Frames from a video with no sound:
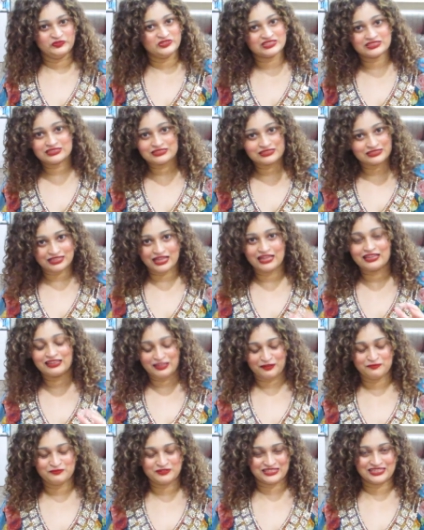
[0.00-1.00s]
just let
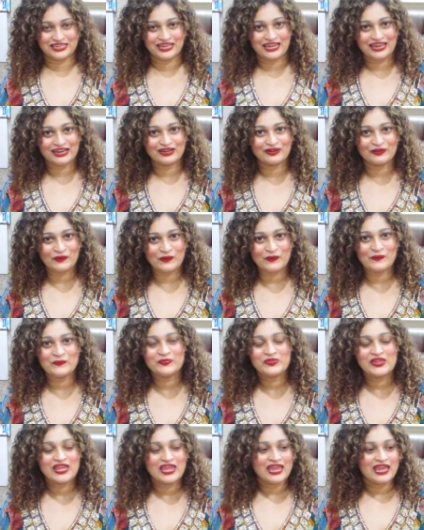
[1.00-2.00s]
them stay at home
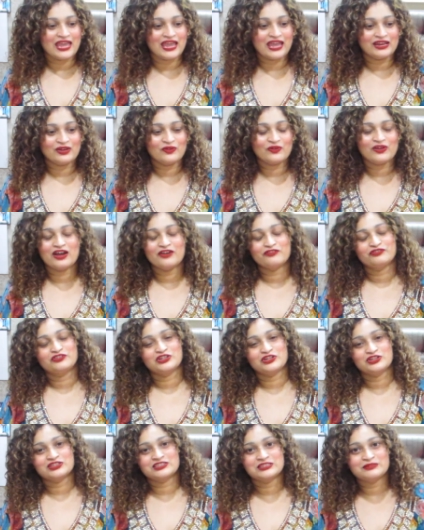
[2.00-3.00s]
and look after
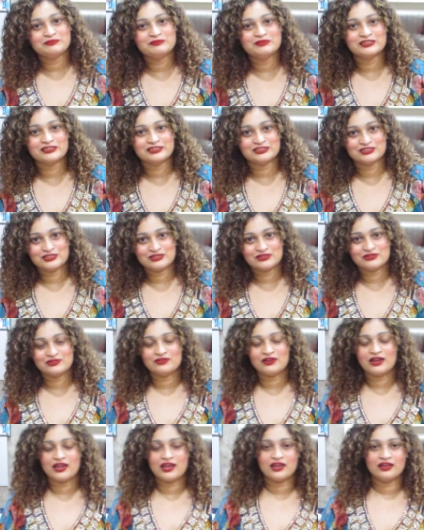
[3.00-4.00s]
your siblings too
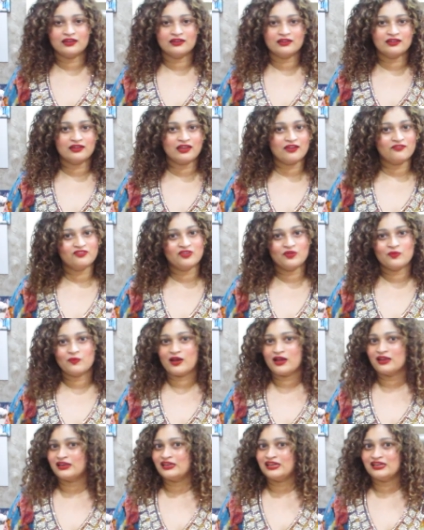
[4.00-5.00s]
and
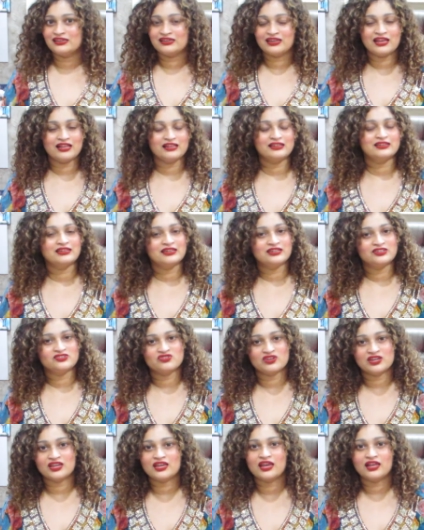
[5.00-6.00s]
everyone eat healthy
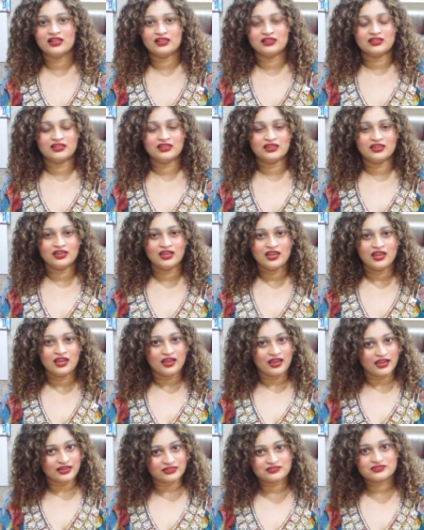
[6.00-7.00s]
drink healthy
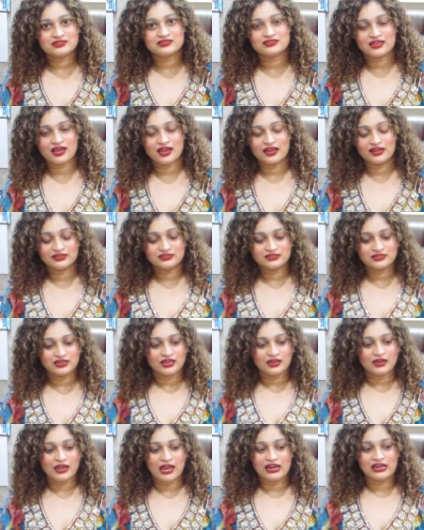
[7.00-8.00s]
exercise
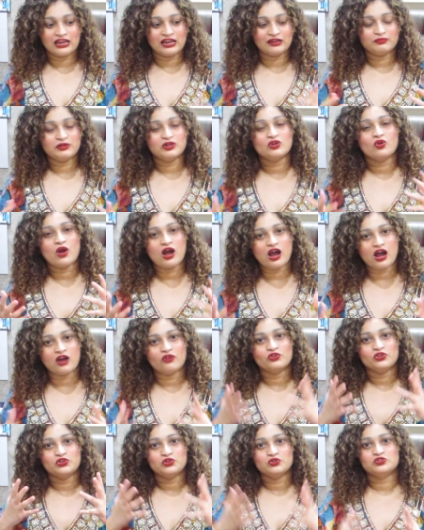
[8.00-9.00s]
and let me know how
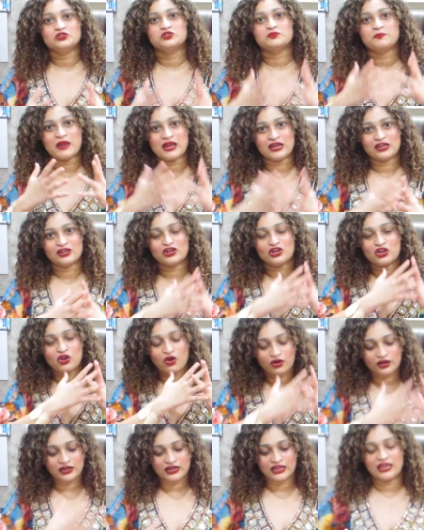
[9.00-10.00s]
do you spend
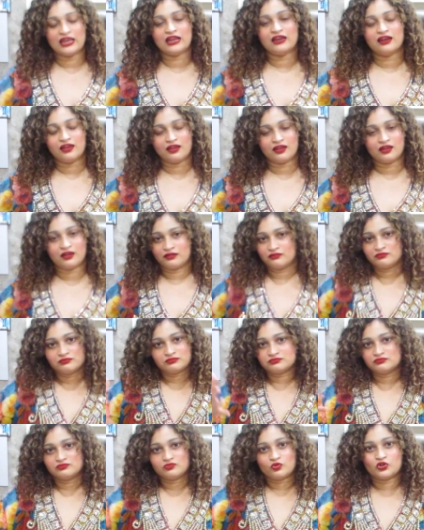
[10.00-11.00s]
your day like
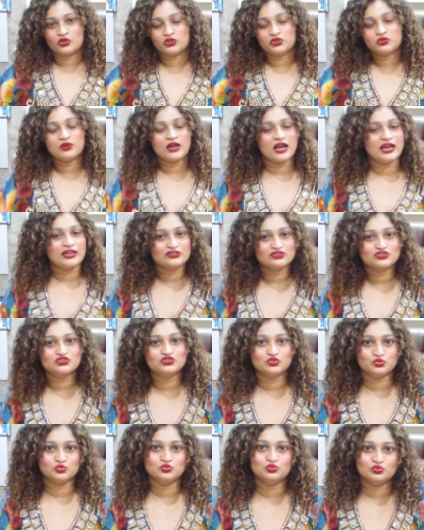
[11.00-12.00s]
what do you guys
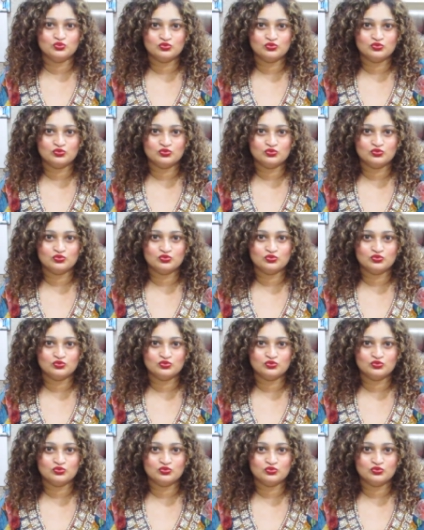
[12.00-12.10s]
do